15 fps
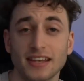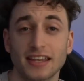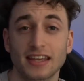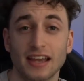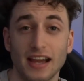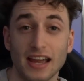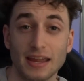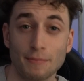
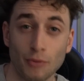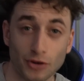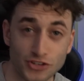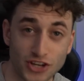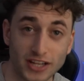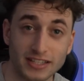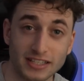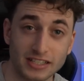a
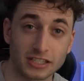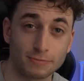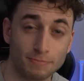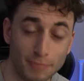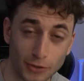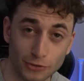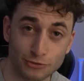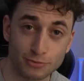projector
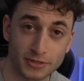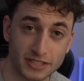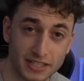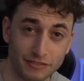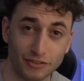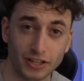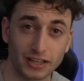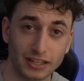built
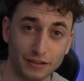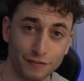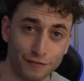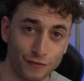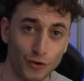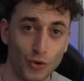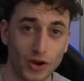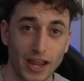specifically
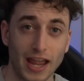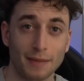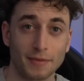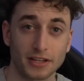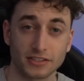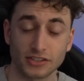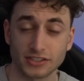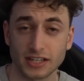for gaming.
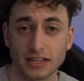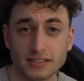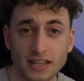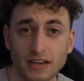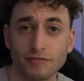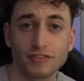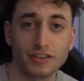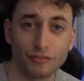So it does
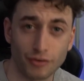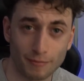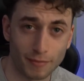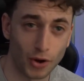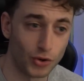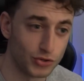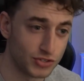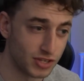have different
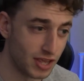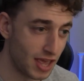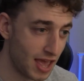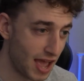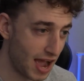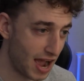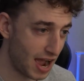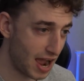modes,
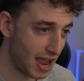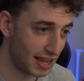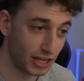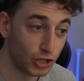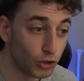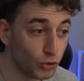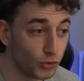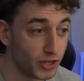
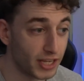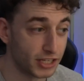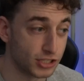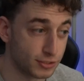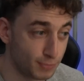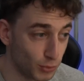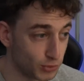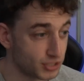including a
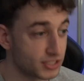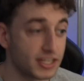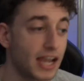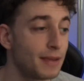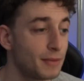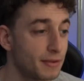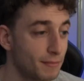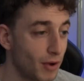sports
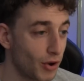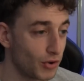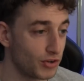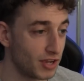gaming mode,